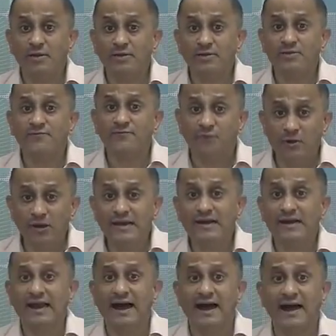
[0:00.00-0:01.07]
the full
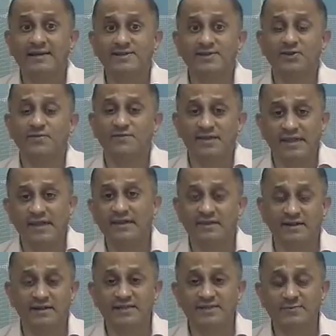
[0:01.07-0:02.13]
class of
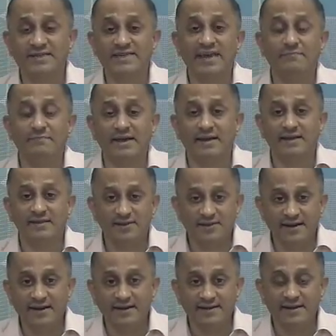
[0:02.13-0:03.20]
signals which can be
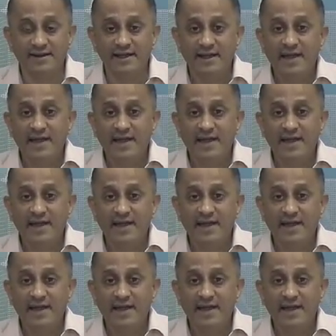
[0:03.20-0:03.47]
constructed